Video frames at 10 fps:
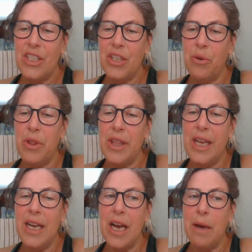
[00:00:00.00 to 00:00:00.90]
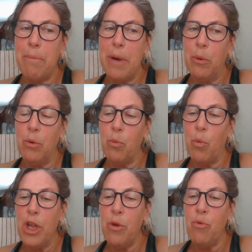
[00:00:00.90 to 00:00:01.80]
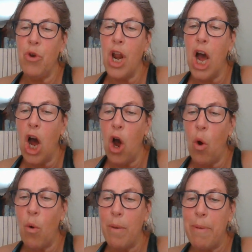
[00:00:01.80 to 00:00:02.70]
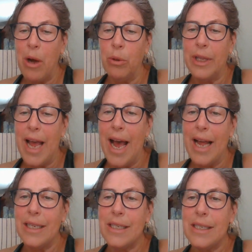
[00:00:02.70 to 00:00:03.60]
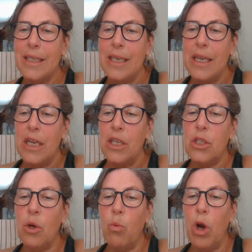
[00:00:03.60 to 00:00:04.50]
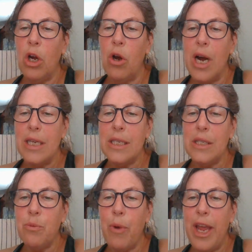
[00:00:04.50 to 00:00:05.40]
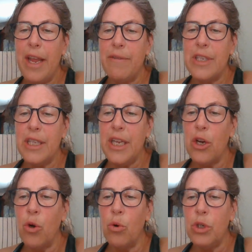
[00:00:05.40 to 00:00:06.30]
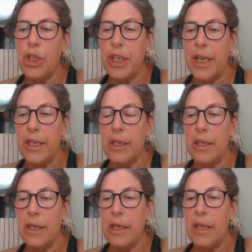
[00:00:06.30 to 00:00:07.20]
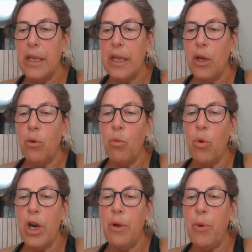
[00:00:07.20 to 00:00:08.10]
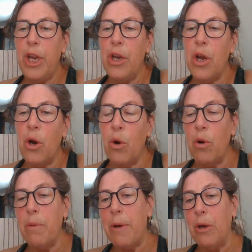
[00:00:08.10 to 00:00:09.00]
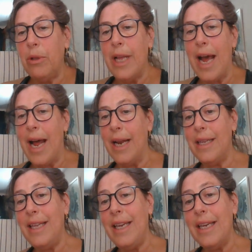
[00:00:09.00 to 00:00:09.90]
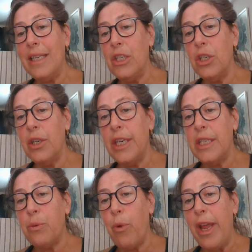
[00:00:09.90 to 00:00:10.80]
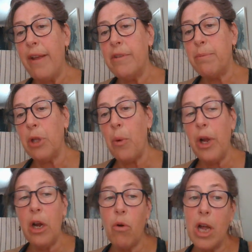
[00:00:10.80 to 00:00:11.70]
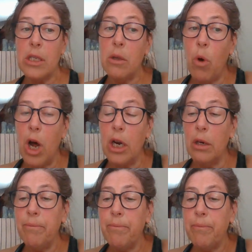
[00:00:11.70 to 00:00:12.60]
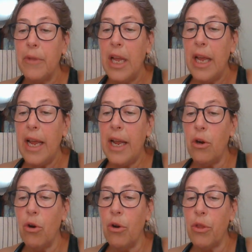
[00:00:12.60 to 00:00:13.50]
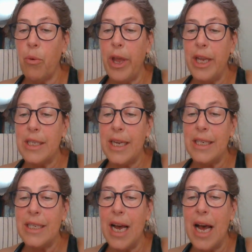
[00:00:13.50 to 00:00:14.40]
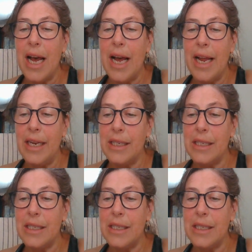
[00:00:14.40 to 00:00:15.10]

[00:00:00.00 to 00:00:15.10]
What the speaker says: So think about what you know about that. So what causes waves in the ocean? What do we know about that? The answer is waves blowing across the water and earthquakes and tides.